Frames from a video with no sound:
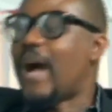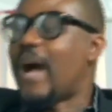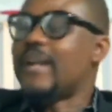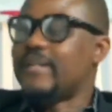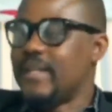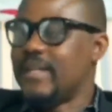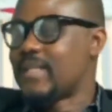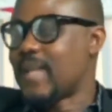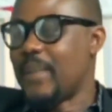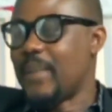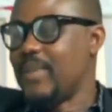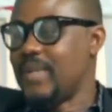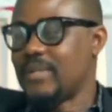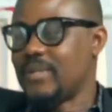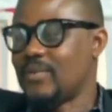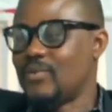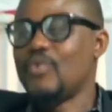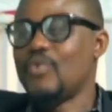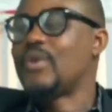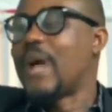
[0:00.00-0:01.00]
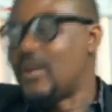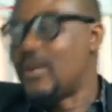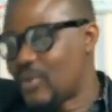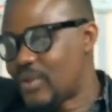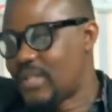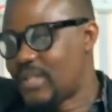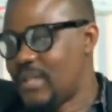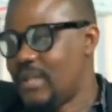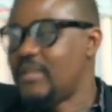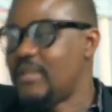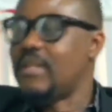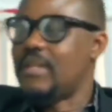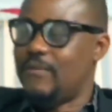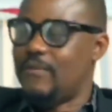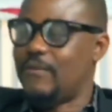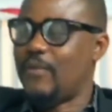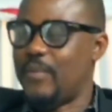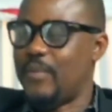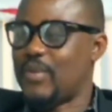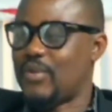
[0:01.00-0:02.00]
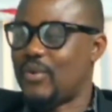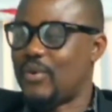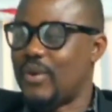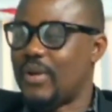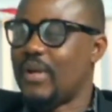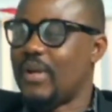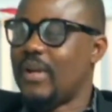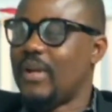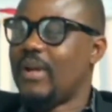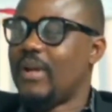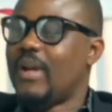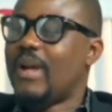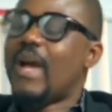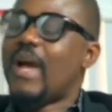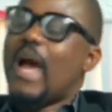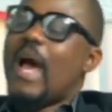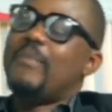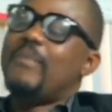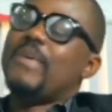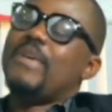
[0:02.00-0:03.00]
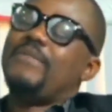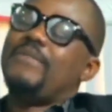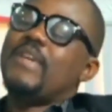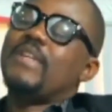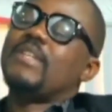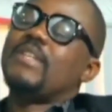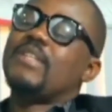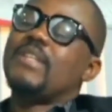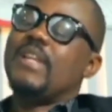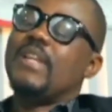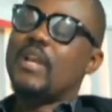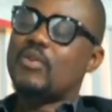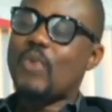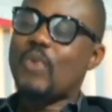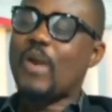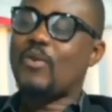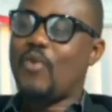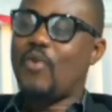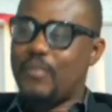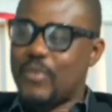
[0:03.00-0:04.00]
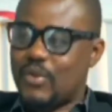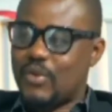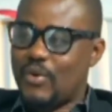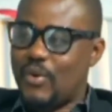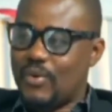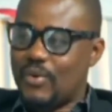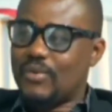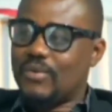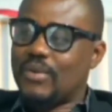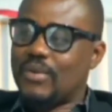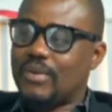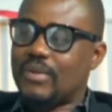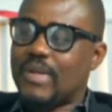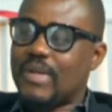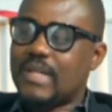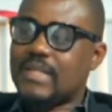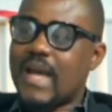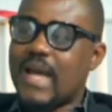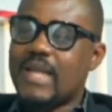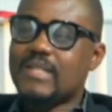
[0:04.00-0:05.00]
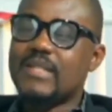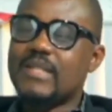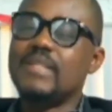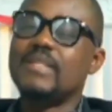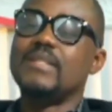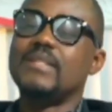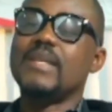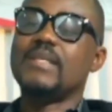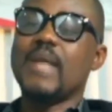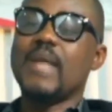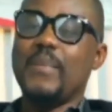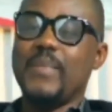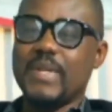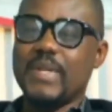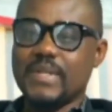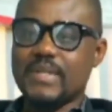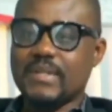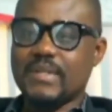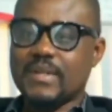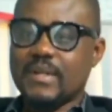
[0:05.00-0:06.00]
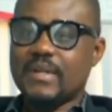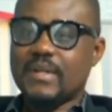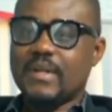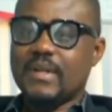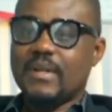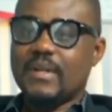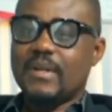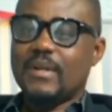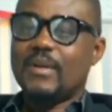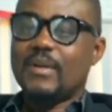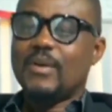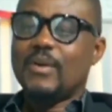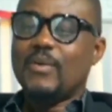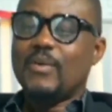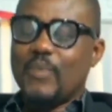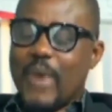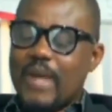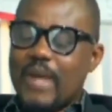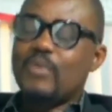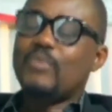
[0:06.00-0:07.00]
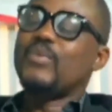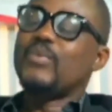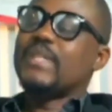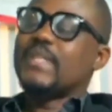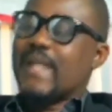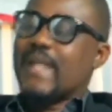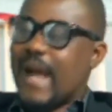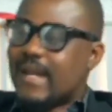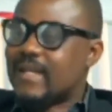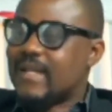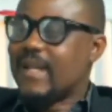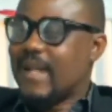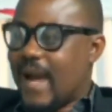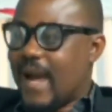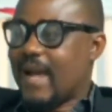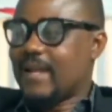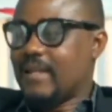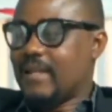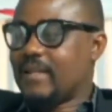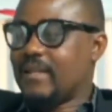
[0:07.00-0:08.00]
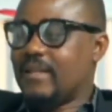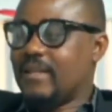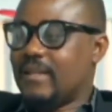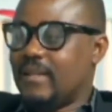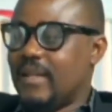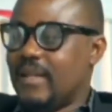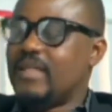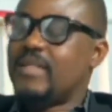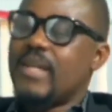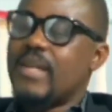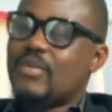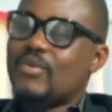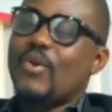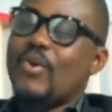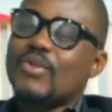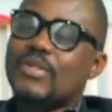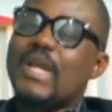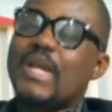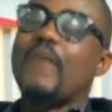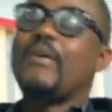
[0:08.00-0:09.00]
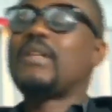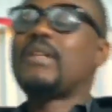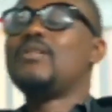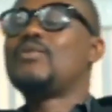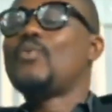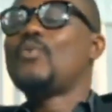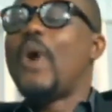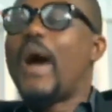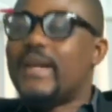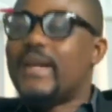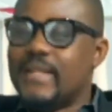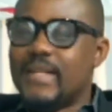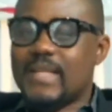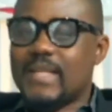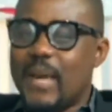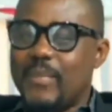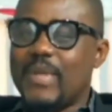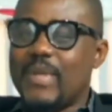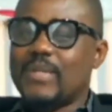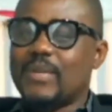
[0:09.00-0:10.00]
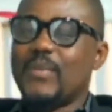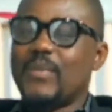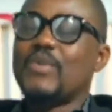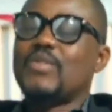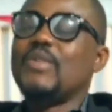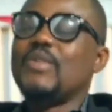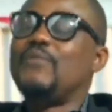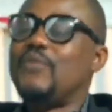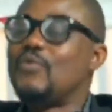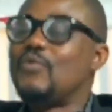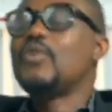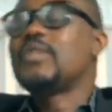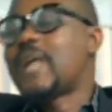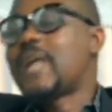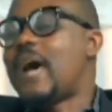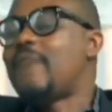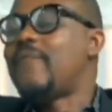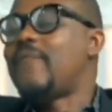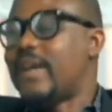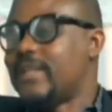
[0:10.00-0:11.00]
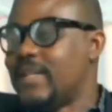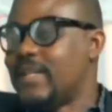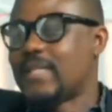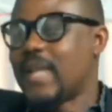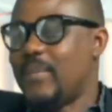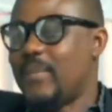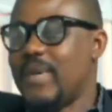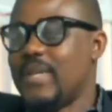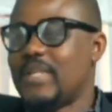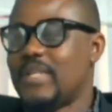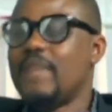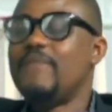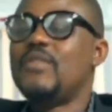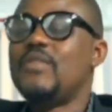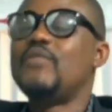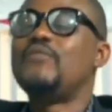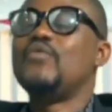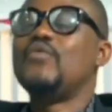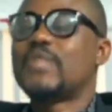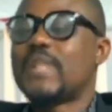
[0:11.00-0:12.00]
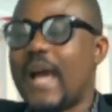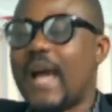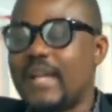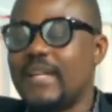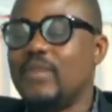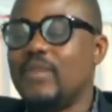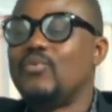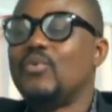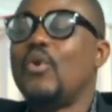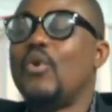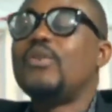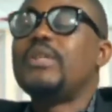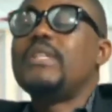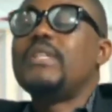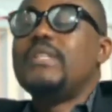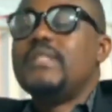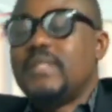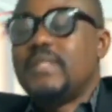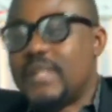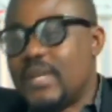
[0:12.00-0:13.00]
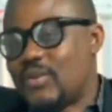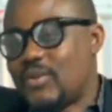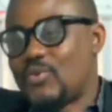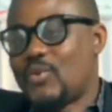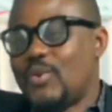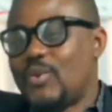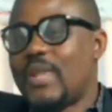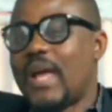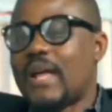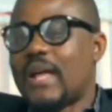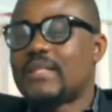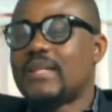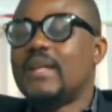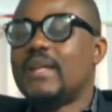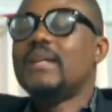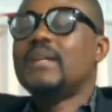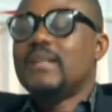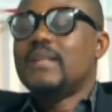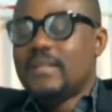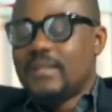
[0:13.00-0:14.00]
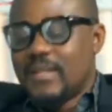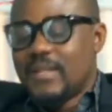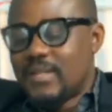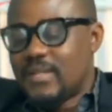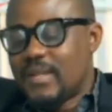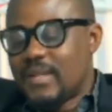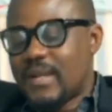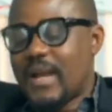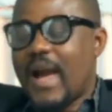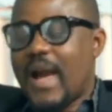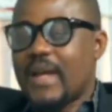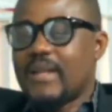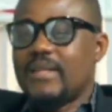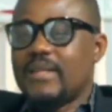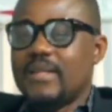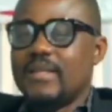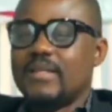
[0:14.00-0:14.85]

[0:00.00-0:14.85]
our database, so you cannot see the information. If it is the Electoral Commission that has its database, when we scan the card, it takes us directly to our database. But if you don't have our database, even if you scan, it will only indicate to you that this card